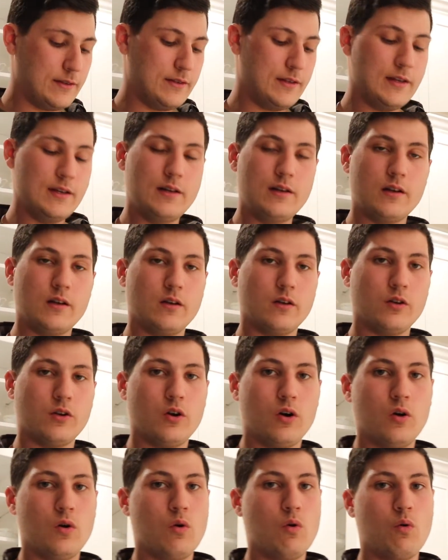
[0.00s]
did
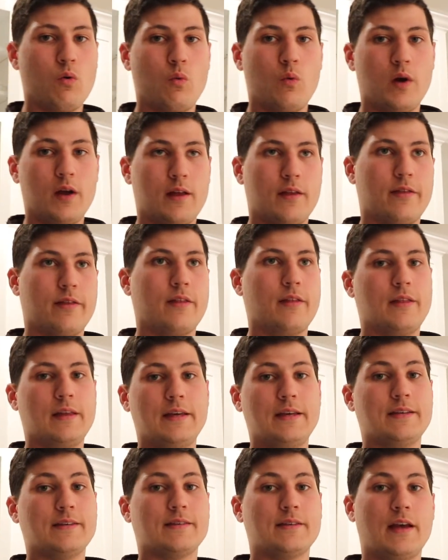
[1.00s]
go with
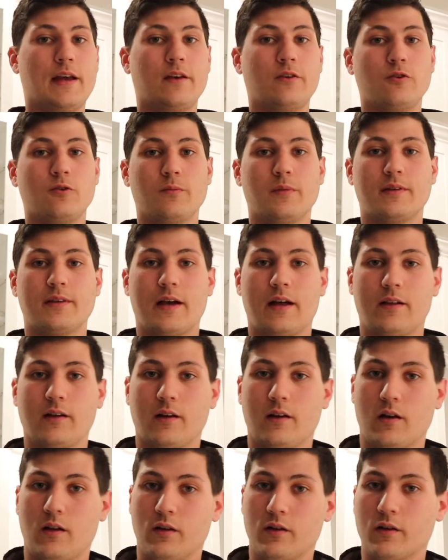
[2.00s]
the Sandu metallic
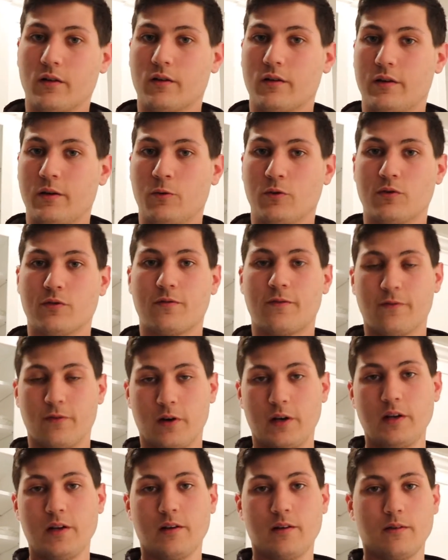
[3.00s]
color. It was
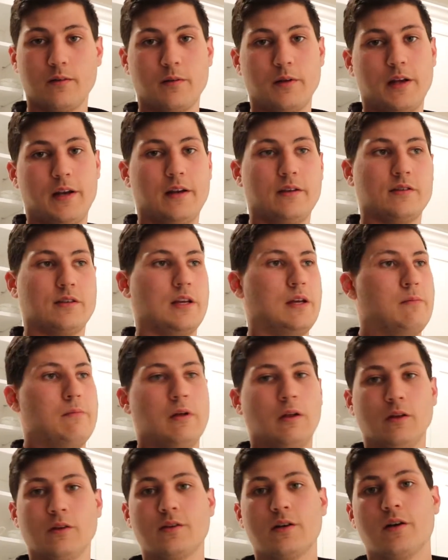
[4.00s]
free. It is a
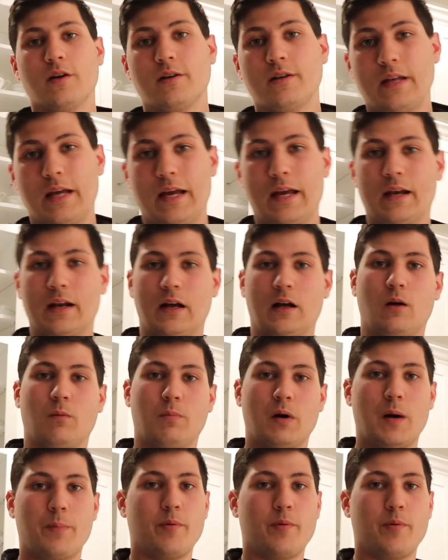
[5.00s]
military tan. I'll pop